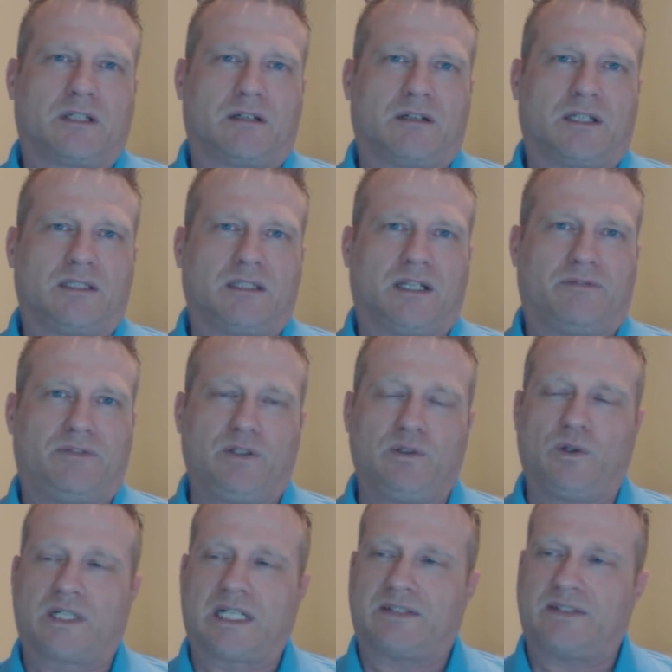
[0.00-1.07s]
All right, if you
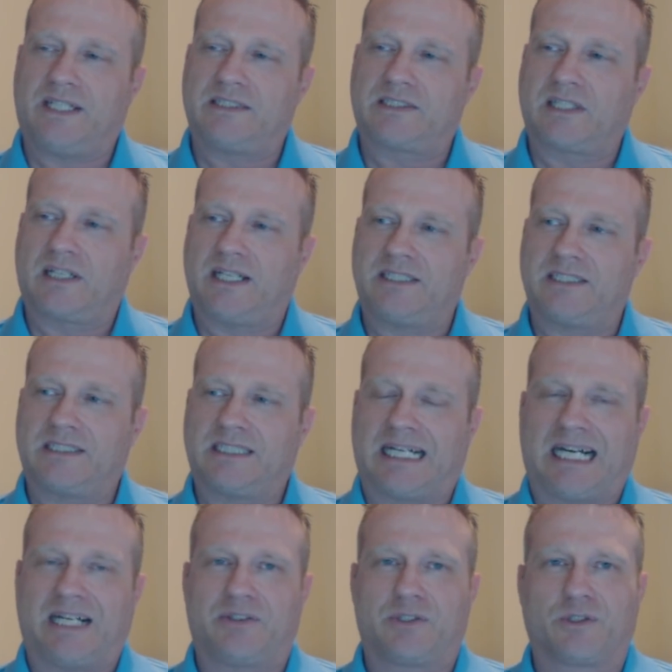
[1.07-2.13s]
look at the installation
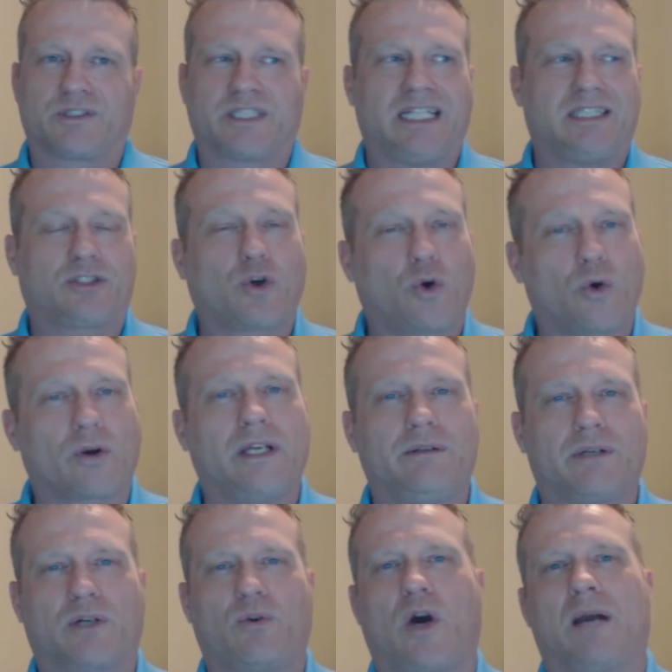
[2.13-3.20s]
guide, there is a torquing
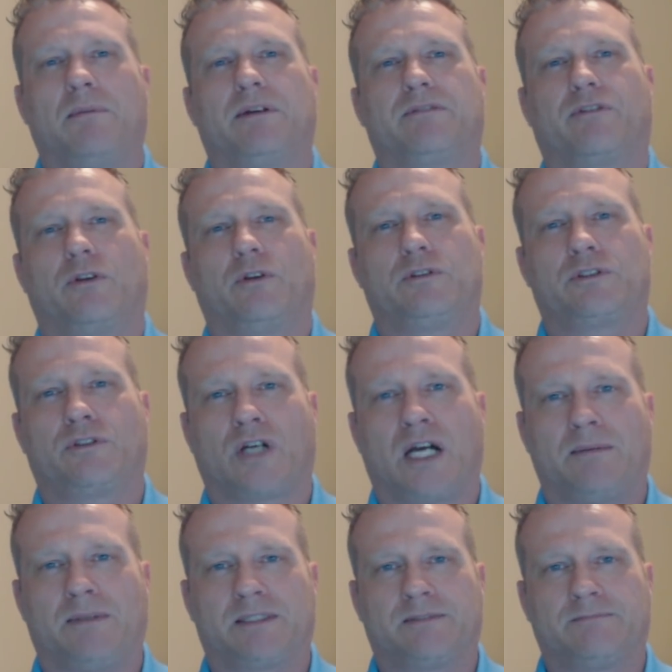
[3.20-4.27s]
requirement for those
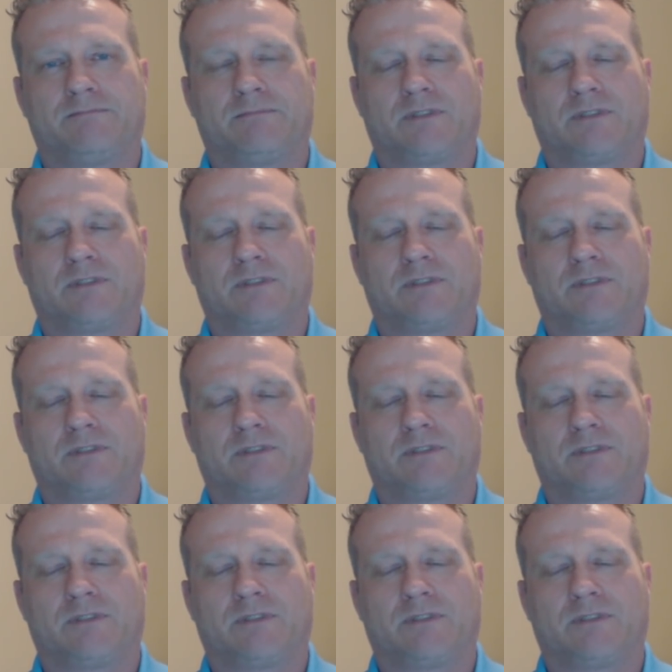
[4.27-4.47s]
grommets.